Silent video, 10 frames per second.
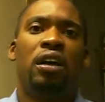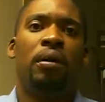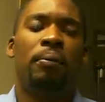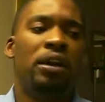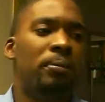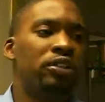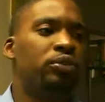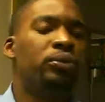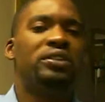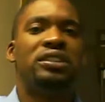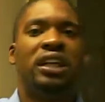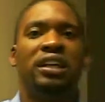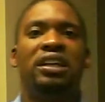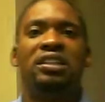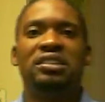pretty much what we said
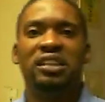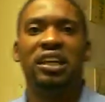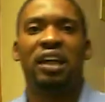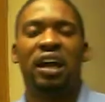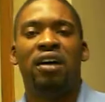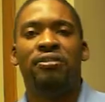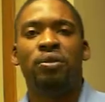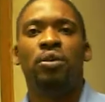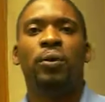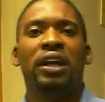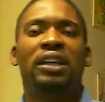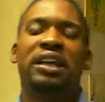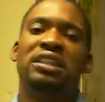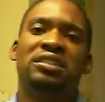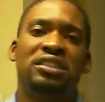here is that our full wet
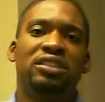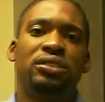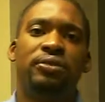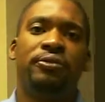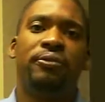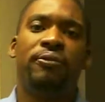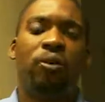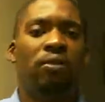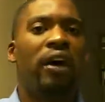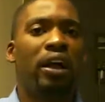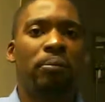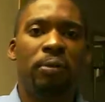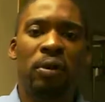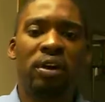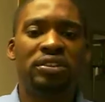clean consists of 4 vital
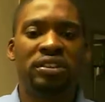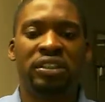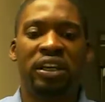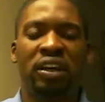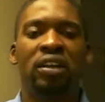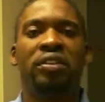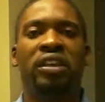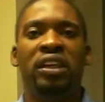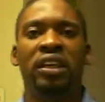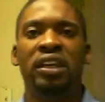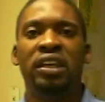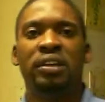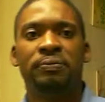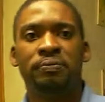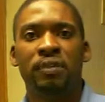parts, and they are the
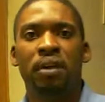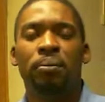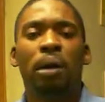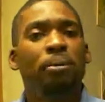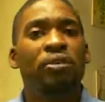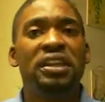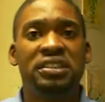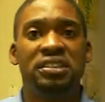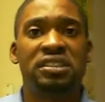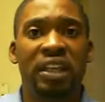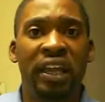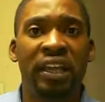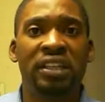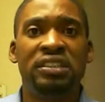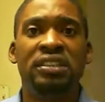preparation
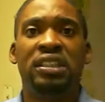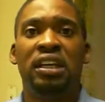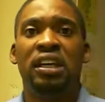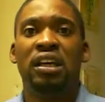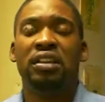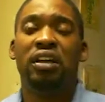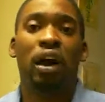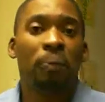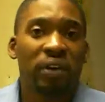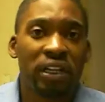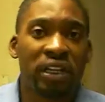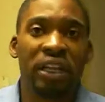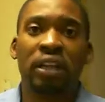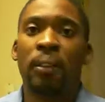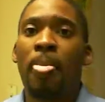stage, the upper
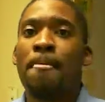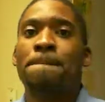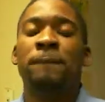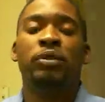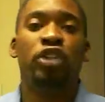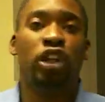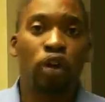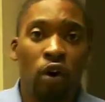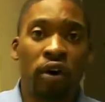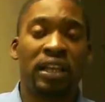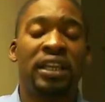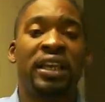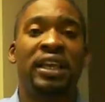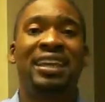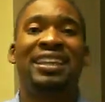clean, the lower
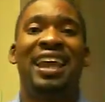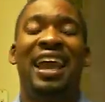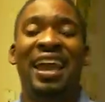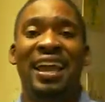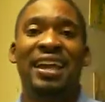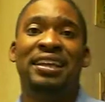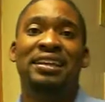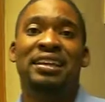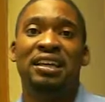clean, and